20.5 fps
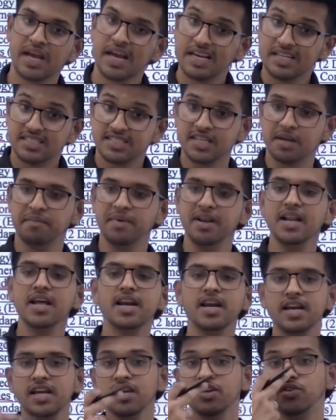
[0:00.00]

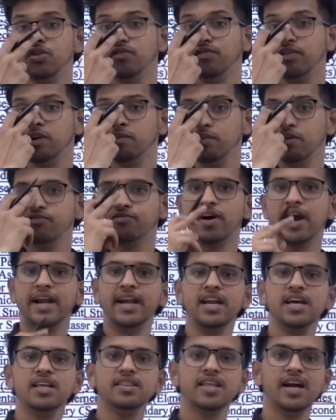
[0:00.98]
Similarly, you will be
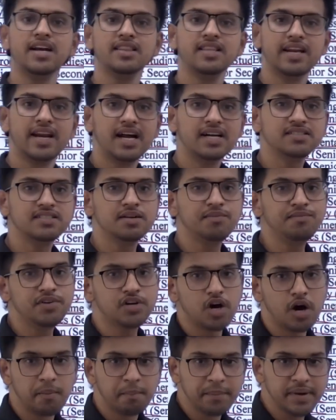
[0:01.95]
finding that there are some
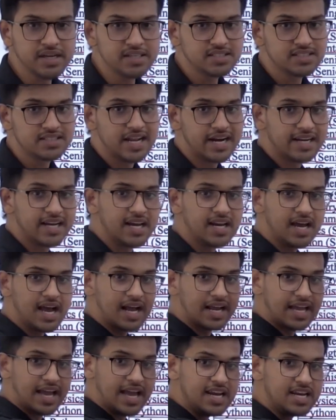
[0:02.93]
topics that are
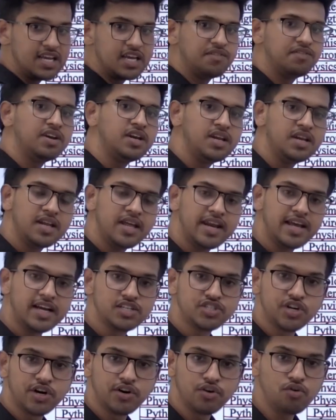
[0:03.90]
again given in
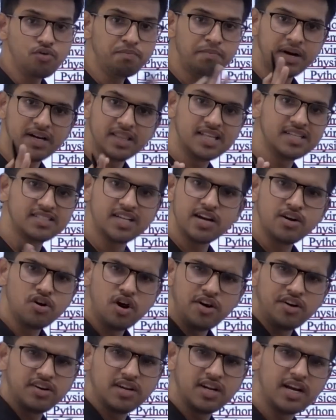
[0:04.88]
annexure 2, but these are
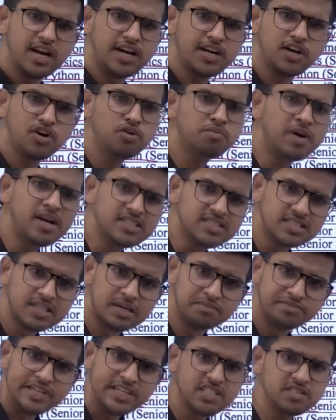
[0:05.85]
not related to my
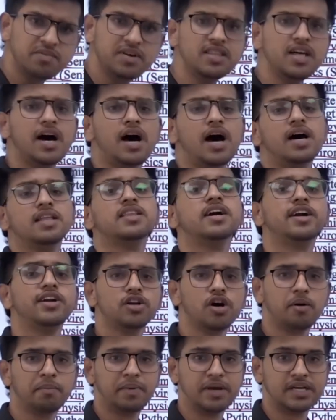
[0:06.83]
subjects but the other
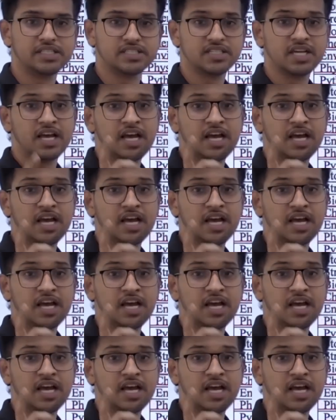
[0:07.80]
topics.